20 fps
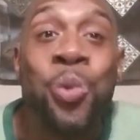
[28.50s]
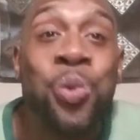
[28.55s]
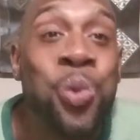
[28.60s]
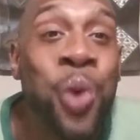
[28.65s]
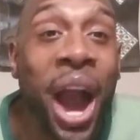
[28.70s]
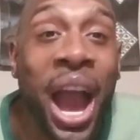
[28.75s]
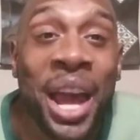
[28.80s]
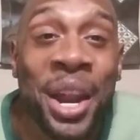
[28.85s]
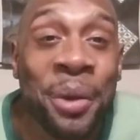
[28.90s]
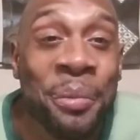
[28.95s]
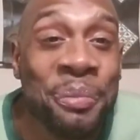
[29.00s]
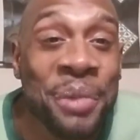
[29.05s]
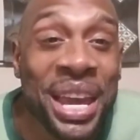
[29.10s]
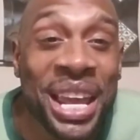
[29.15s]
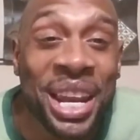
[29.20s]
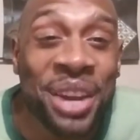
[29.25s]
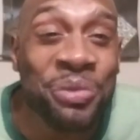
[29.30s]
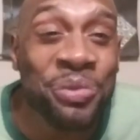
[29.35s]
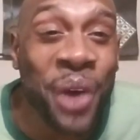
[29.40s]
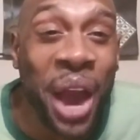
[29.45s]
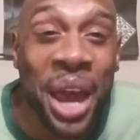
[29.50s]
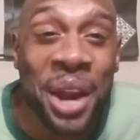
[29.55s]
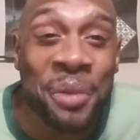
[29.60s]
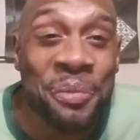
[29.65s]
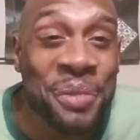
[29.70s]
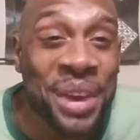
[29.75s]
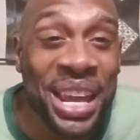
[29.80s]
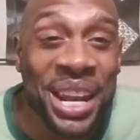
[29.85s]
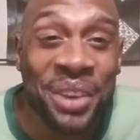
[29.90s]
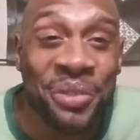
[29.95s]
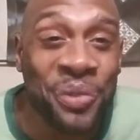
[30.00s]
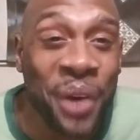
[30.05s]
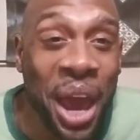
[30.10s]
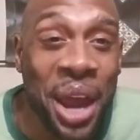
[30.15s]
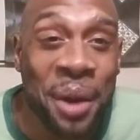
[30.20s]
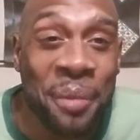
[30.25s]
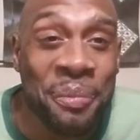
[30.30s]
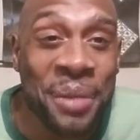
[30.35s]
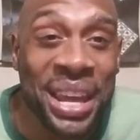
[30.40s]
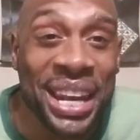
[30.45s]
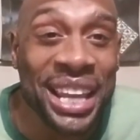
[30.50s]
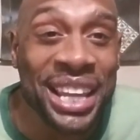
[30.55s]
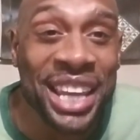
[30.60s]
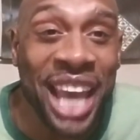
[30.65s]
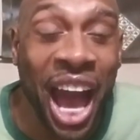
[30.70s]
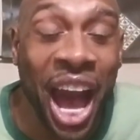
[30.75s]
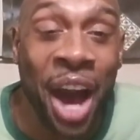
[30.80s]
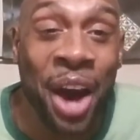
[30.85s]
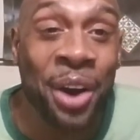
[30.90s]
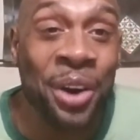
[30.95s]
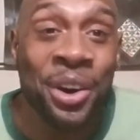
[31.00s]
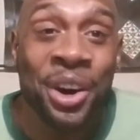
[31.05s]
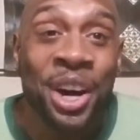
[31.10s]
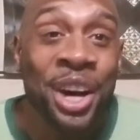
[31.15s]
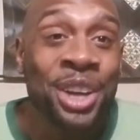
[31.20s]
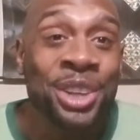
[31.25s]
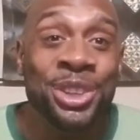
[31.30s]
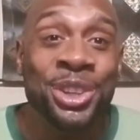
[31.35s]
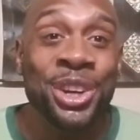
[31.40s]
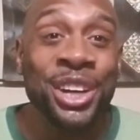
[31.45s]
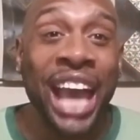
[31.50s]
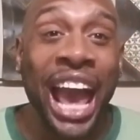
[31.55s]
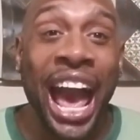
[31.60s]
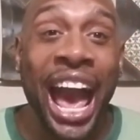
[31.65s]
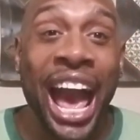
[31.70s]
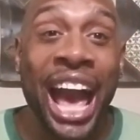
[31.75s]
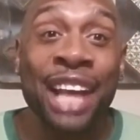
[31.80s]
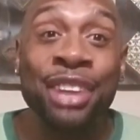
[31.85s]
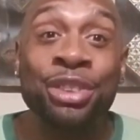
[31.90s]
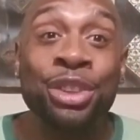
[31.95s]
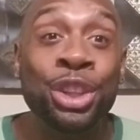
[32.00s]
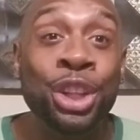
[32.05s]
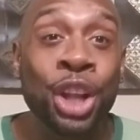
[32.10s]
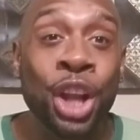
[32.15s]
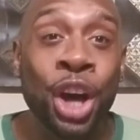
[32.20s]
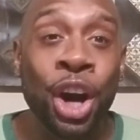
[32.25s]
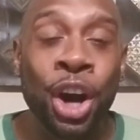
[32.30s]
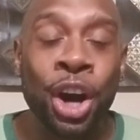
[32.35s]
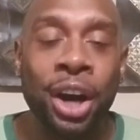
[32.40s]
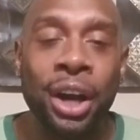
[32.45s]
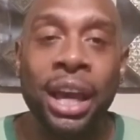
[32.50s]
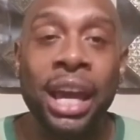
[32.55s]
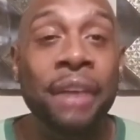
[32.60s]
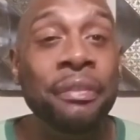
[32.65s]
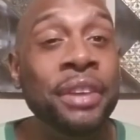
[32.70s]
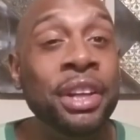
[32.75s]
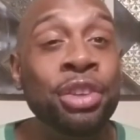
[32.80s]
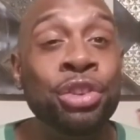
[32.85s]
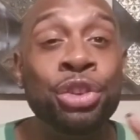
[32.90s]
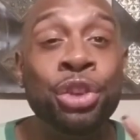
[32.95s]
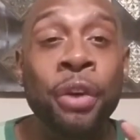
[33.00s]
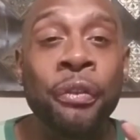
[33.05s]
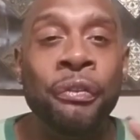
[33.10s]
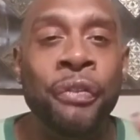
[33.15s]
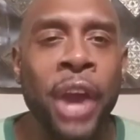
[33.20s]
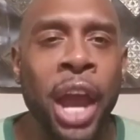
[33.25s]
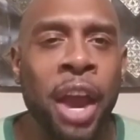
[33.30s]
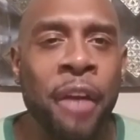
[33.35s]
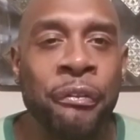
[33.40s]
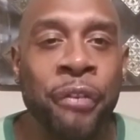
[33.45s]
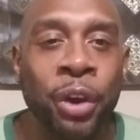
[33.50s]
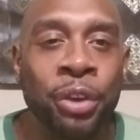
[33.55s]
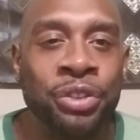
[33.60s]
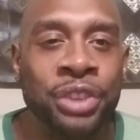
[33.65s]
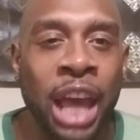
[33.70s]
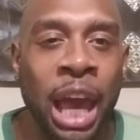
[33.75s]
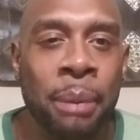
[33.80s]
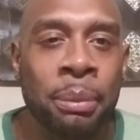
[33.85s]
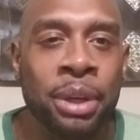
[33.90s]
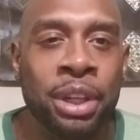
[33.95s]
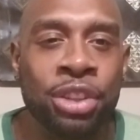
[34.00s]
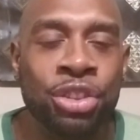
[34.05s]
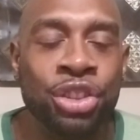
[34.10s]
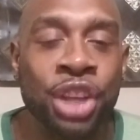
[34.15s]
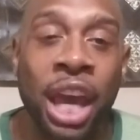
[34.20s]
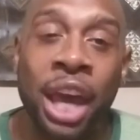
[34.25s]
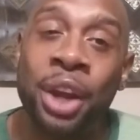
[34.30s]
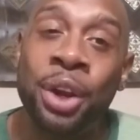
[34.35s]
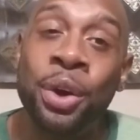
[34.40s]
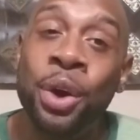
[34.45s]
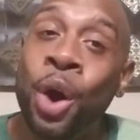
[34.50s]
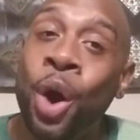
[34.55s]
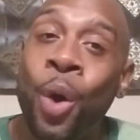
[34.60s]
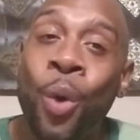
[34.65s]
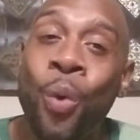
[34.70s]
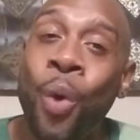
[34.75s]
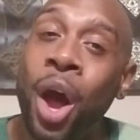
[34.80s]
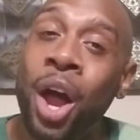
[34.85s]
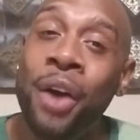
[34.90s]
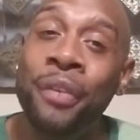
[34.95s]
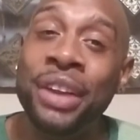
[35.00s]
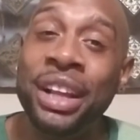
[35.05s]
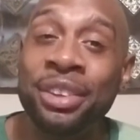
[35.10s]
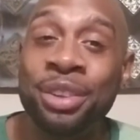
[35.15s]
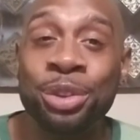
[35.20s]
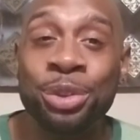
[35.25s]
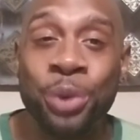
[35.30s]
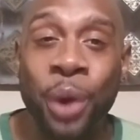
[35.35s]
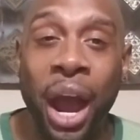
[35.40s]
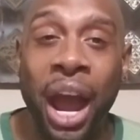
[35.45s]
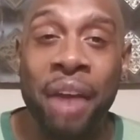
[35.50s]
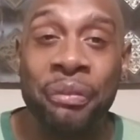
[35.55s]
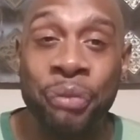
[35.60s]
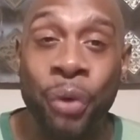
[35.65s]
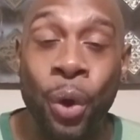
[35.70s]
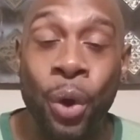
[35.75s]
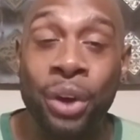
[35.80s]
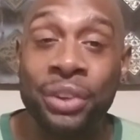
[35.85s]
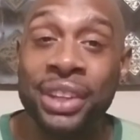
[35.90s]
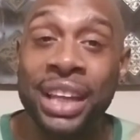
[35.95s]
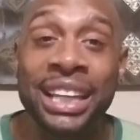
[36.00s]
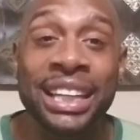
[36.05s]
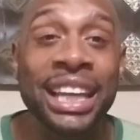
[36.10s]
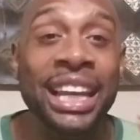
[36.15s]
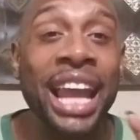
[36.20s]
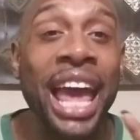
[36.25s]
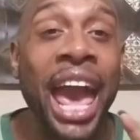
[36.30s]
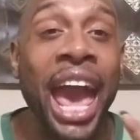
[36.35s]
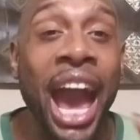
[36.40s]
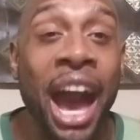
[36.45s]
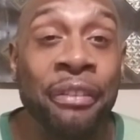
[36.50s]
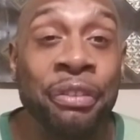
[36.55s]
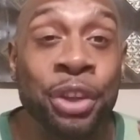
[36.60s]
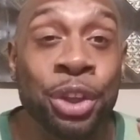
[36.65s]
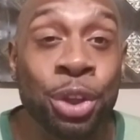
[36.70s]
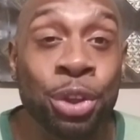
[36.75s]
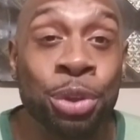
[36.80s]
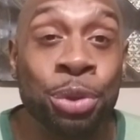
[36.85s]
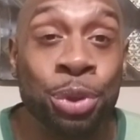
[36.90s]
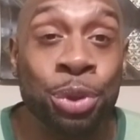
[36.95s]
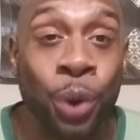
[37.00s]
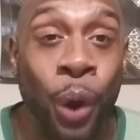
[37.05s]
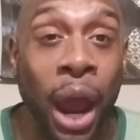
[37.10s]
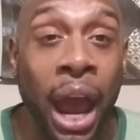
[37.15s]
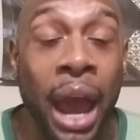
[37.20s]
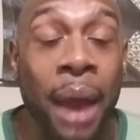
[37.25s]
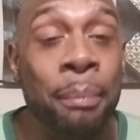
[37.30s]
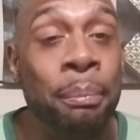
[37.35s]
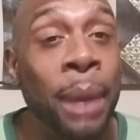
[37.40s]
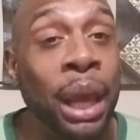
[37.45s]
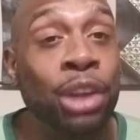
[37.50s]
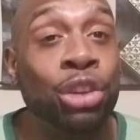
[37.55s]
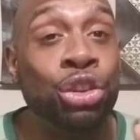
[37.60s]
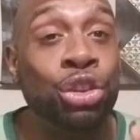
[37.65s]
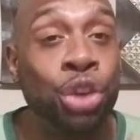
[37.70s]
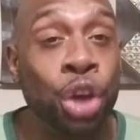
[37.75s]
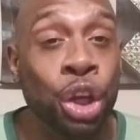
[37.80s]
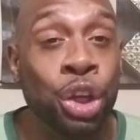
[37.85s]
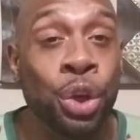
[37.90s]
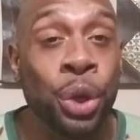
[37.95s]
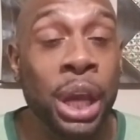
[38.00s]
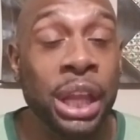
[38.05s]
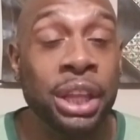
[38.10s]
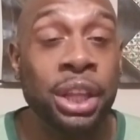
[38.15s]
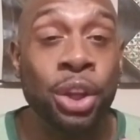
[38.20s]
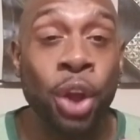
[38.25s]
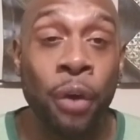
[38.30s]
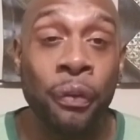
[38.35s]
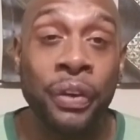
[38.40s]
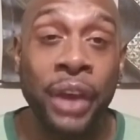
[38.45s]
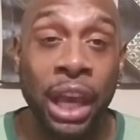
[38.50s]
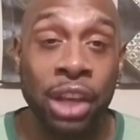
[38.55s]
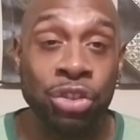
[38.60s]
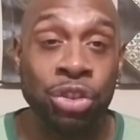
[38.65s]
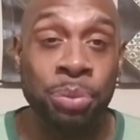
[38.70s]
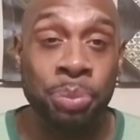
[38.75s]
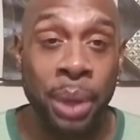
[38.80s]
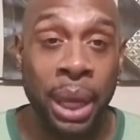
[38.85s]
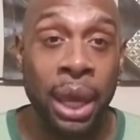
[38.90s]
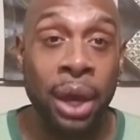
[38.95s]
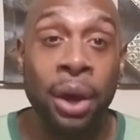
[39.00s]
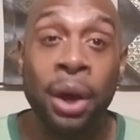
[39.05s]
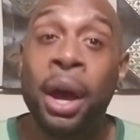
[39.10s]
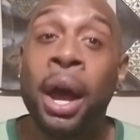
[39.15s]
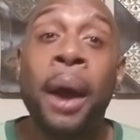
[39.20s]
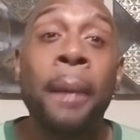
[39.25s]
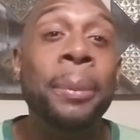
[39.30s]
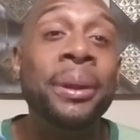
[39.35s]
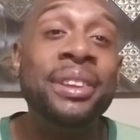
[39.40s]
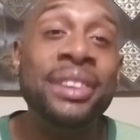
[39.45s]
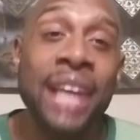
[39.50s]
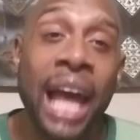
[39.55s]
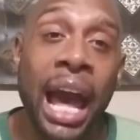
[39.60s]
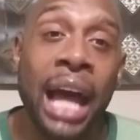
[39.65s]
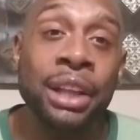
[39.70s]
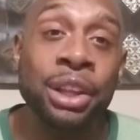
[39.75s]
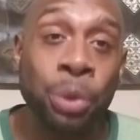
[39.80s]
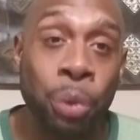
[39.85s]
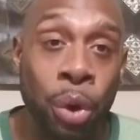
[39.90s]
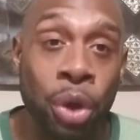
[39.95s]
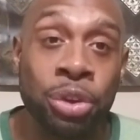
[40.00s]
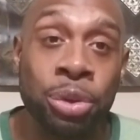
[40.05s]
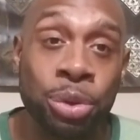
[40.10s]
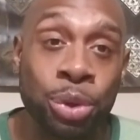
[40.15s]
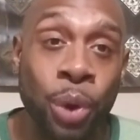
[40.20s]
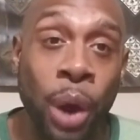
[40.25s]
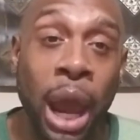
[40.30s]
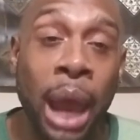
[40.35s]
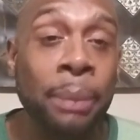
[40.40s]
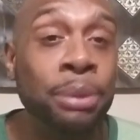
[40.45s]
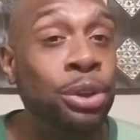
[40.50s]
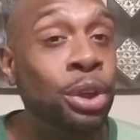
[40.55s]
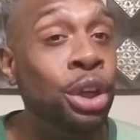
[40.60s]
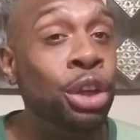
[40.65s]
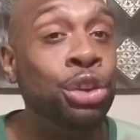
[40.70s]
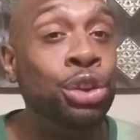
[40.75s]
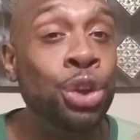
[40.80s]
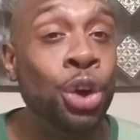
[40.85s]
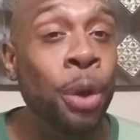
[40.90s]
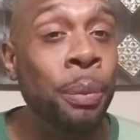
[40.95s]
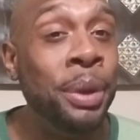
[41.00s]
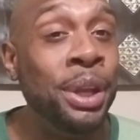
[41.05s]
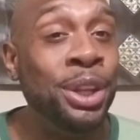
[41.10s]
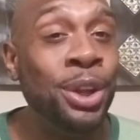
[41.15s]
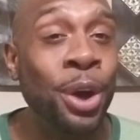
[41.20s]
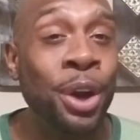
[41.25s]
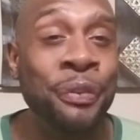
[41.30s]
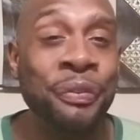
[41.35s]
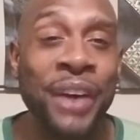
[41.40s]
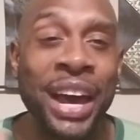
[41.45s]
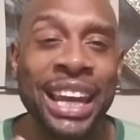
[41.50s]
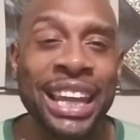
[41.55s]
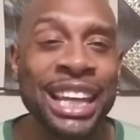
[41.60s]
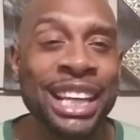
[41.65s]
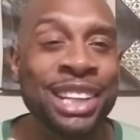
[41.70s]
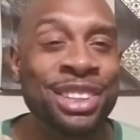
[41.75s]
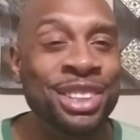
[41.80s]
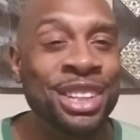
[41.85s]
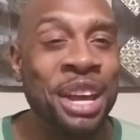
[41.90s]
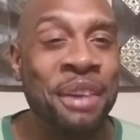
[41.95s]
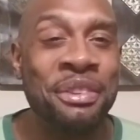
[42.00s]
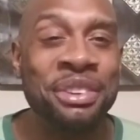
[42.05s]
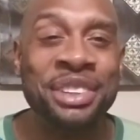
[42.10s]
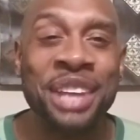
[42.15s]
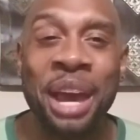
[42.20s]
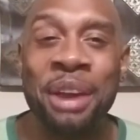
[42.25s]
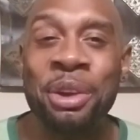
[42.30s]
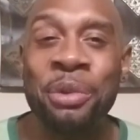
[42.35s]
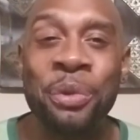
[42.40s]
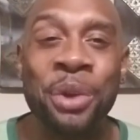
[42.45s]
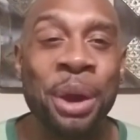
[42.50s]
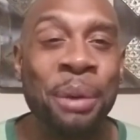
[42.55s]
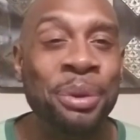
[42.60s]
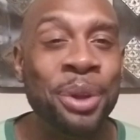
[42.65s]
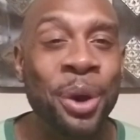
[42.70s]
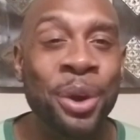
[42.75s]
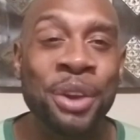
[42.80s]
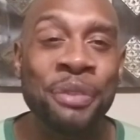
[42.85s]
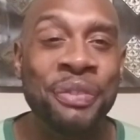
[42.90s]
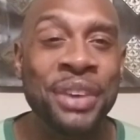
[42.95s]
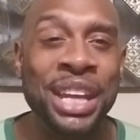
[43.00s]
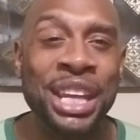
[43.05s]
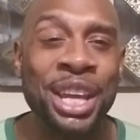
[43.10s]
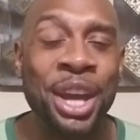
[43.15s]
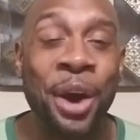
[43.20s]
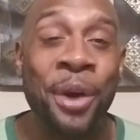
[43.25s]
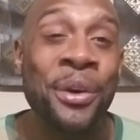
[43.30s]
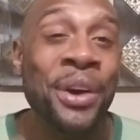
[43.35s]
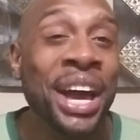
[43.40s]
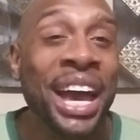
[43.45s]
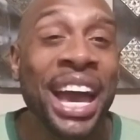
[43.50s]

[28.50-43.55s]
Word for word: Wait a minute, wait a minute, wait a minute, y'all. You guys, look, if this is your very first time in this channel, run on there and subscribe for us. And then after you subscribe, make sure you hit the notification bell beside the word subscribe so that you'll be notified each and every time that we upload a video.